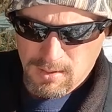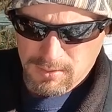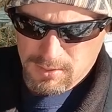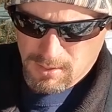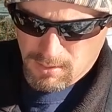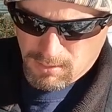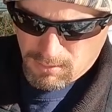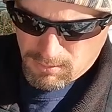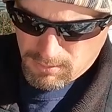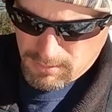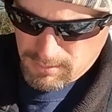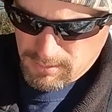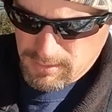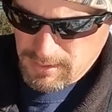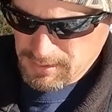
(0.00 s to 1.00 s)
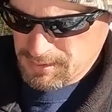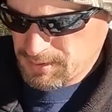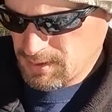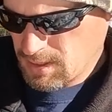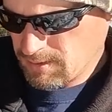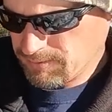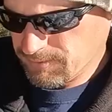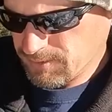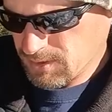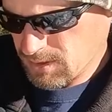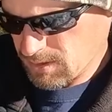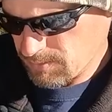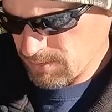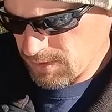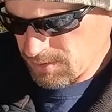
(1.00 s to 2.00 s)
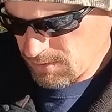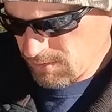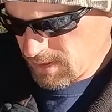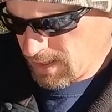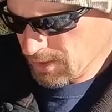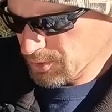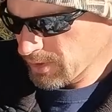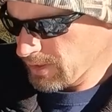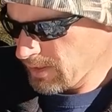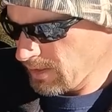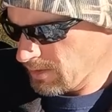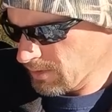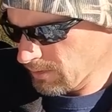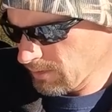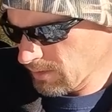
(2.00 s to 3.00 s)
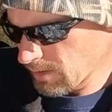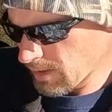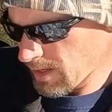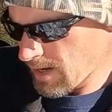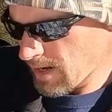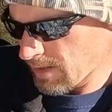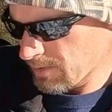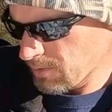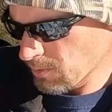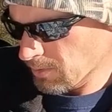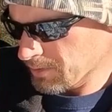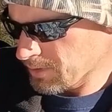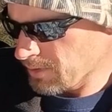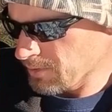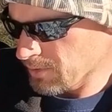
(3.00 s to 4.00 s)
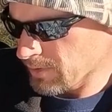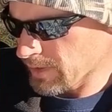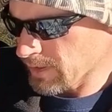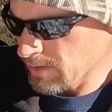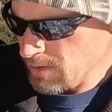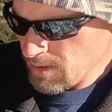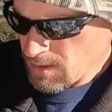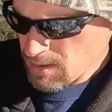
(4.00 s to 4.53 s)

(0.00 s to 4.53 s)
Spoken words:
So this stuff, you do actually need to look at your sunscreen.